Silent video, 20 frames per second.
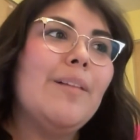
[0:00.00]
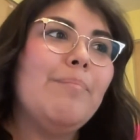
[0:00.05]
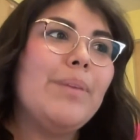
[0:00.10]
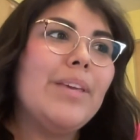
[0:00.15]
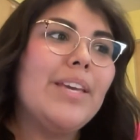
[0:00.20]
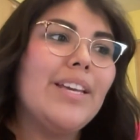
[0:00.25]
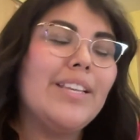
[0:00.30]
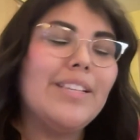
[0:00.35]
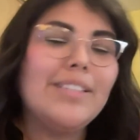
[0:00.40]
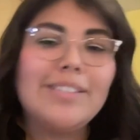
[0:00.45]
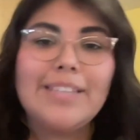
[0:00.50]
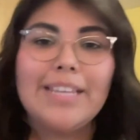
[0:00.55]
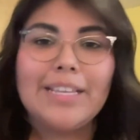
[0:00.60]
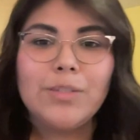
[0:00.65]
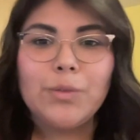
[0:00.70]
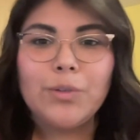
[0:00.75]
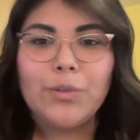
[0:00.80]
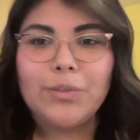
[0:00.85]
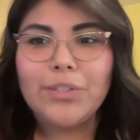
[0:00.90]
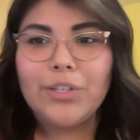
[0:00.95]
Because
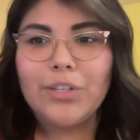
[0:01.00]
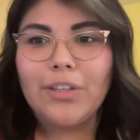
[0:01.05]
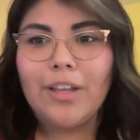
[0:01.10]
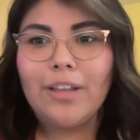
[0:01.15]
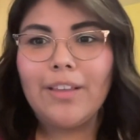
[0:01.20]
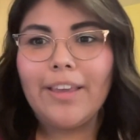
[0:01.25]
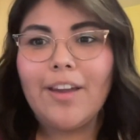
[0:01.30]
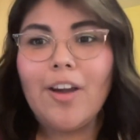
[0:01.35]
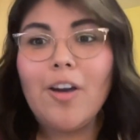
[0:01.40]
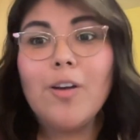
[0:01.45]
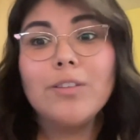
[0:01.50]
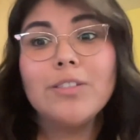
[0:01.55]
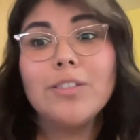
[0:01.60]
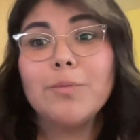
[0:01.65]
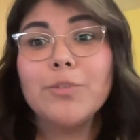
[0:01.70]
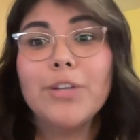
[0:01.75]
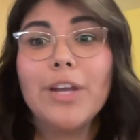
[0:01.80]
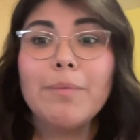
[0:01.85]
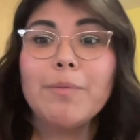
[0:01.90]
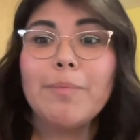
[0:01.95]
that's what you'll see a lot, like, oh,
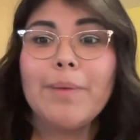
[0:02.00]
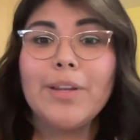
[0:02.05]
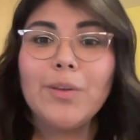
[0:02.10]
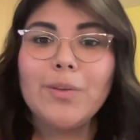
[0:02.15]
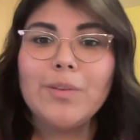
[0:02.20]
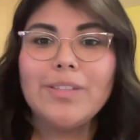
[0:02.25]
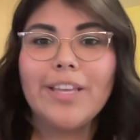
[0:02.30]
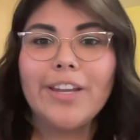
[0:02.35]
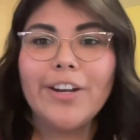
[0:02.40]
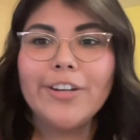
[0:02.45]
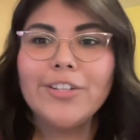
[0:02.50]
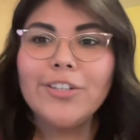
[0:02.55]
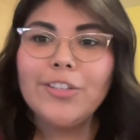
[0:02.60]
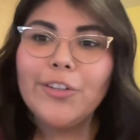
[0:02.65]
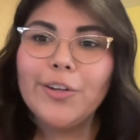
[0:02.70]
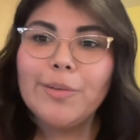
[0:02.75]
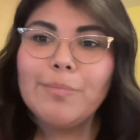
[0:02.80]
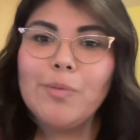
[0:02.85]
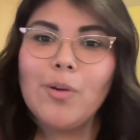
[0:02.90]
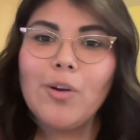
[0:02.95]
subscribe to my newsletter to
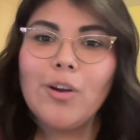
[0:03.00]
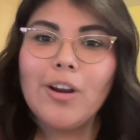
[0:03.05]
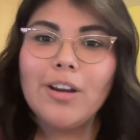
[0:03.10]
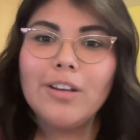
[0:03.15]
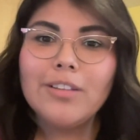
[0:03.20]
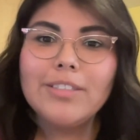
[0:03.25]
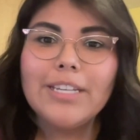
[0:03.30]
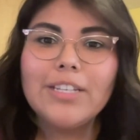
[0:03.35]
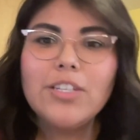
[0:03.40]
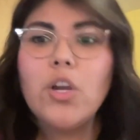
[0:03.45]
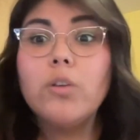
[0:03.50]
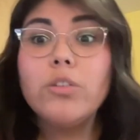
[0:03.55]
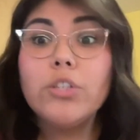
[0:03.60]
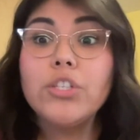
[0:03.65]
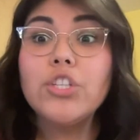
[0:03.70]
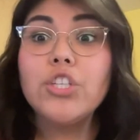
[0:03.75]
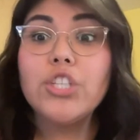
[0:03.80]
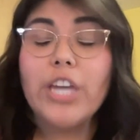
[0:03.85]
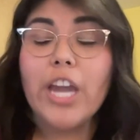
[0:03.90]
learn more. It's like, no, just